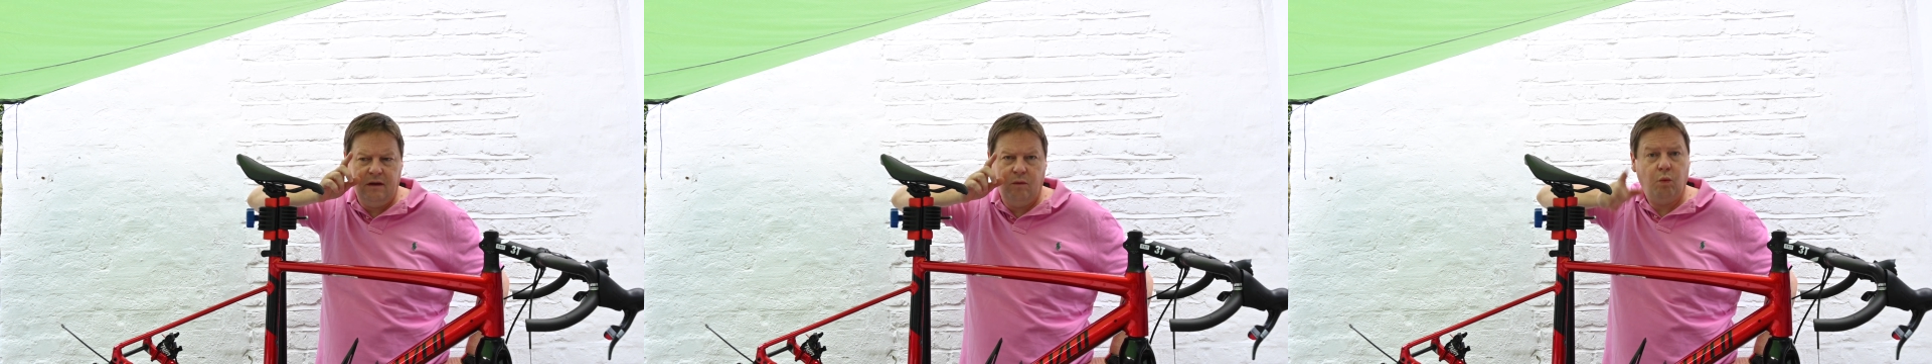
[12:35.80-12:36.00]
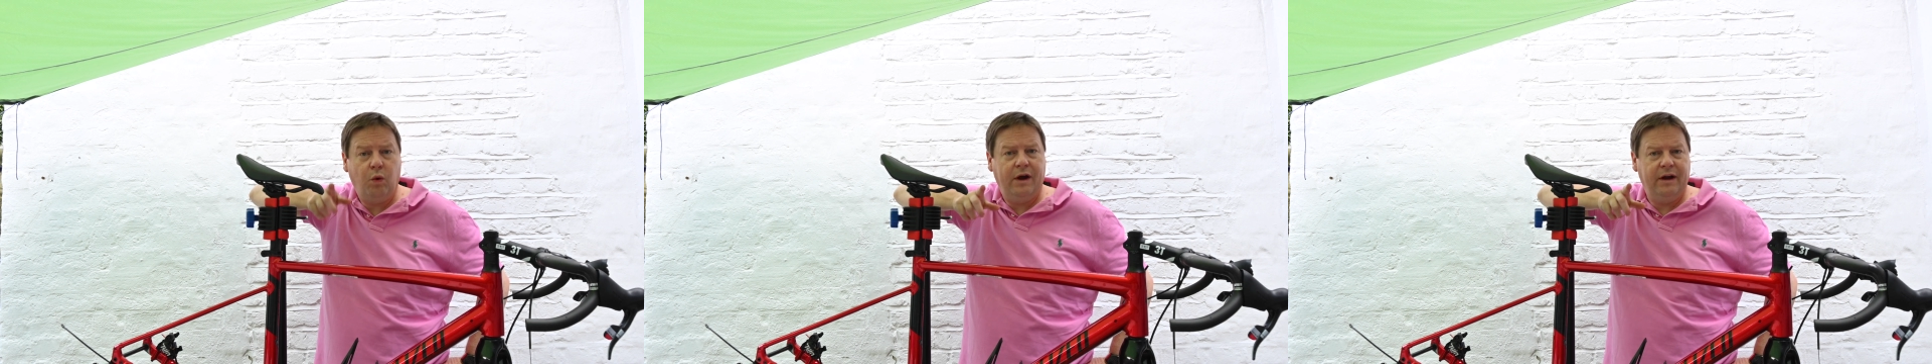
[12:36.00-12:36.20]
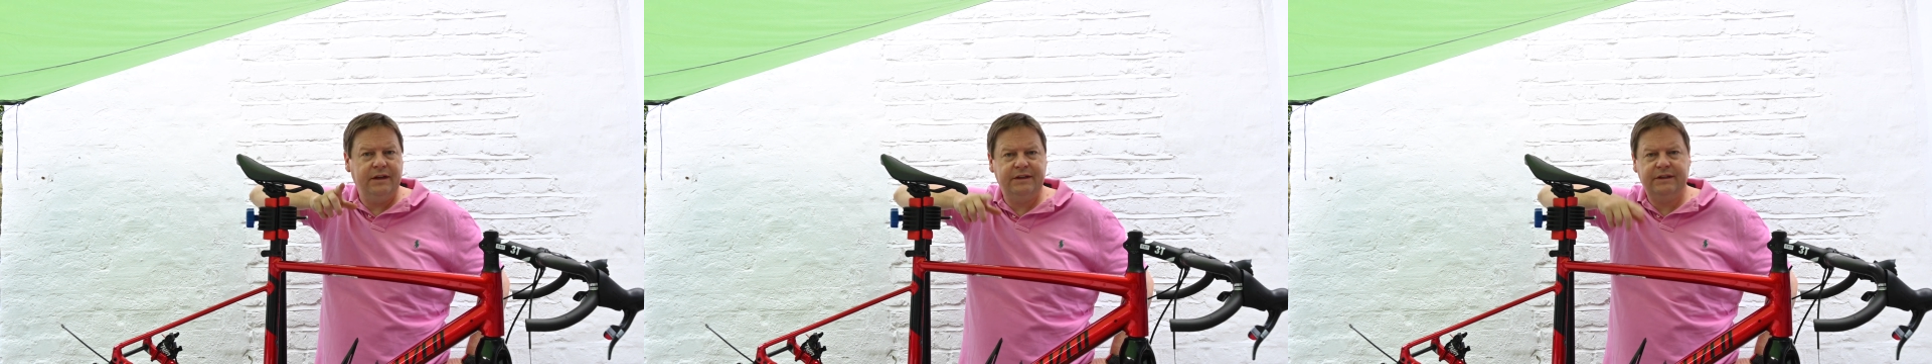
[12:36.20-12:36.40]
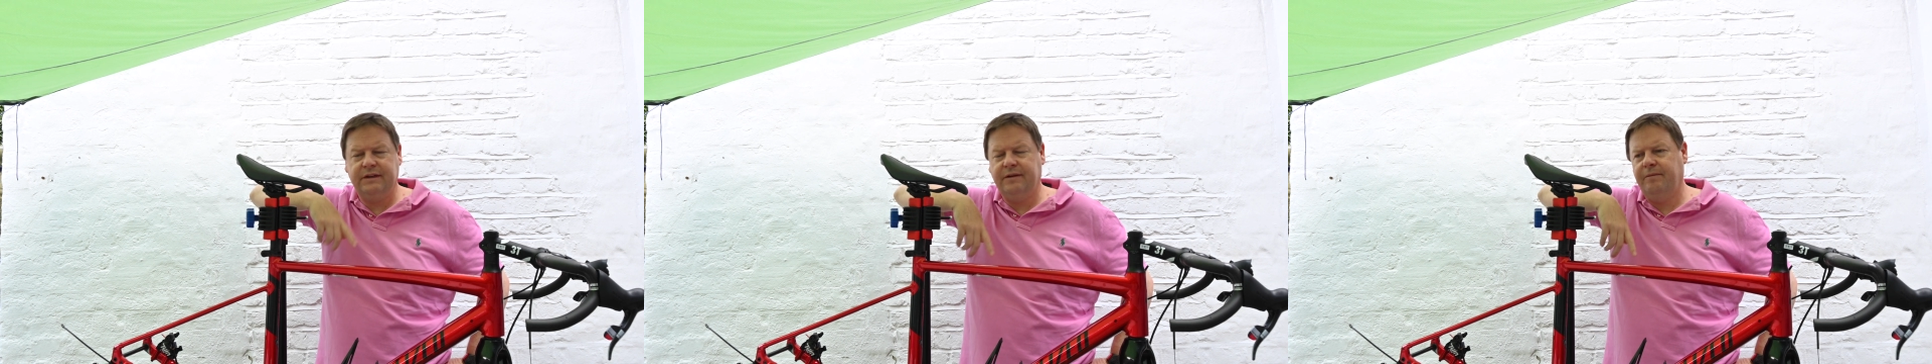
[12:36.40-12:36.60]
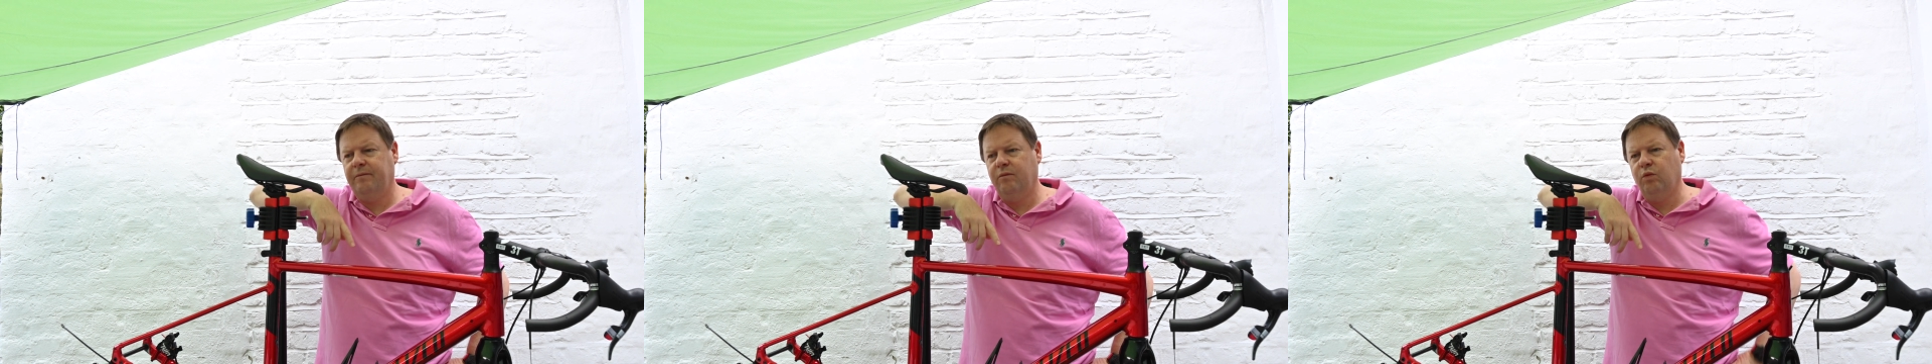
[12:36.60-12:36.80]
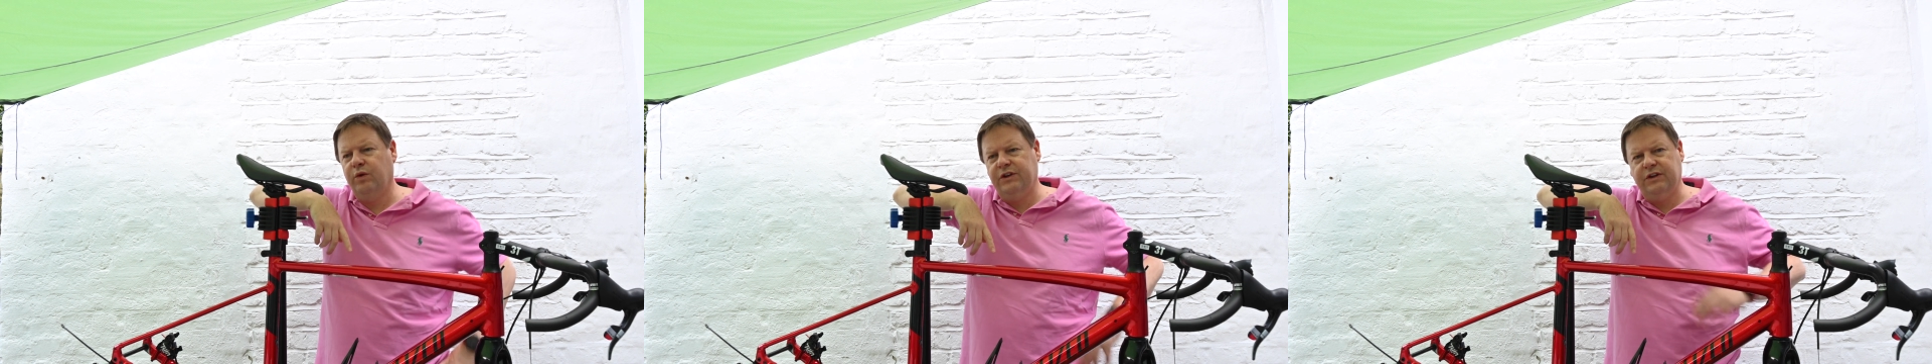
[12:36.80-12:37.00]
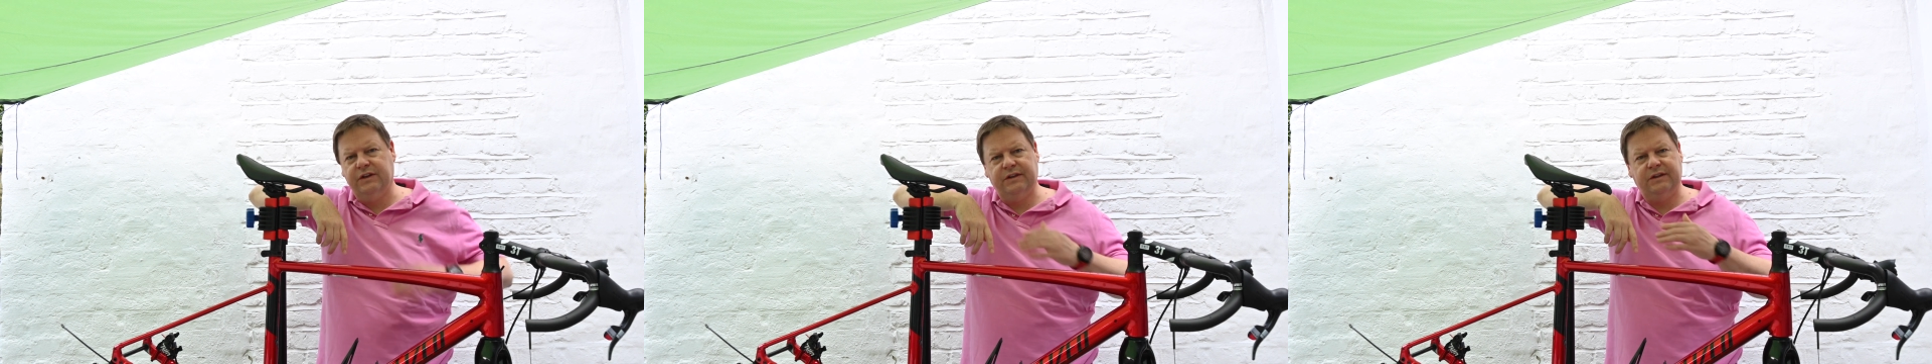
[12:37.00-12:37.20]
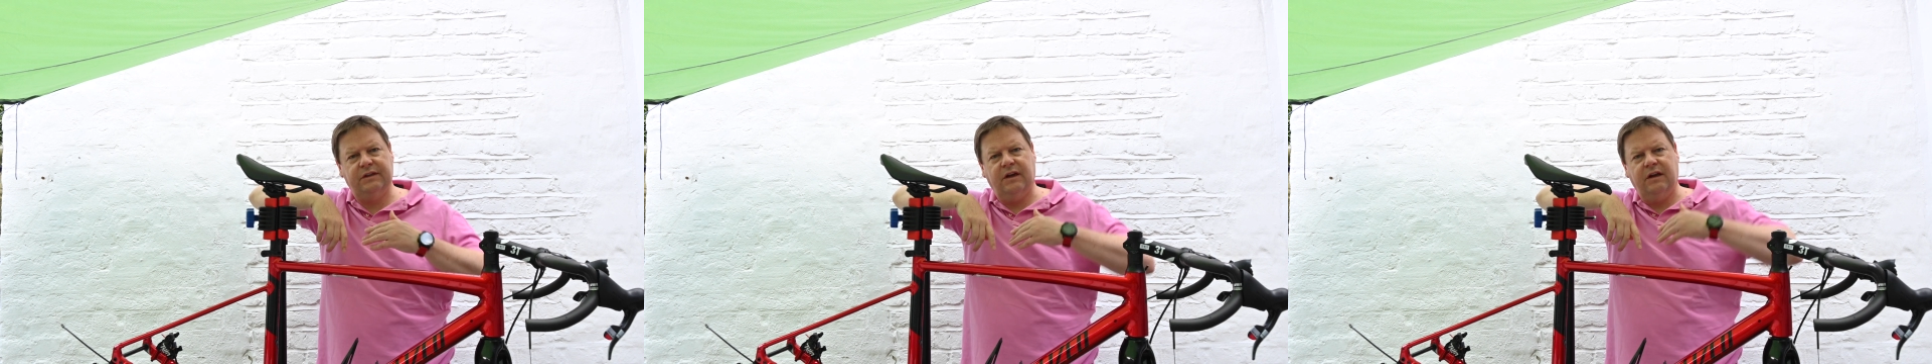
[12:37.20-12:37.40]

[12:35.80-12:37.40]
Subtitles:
wireless, which is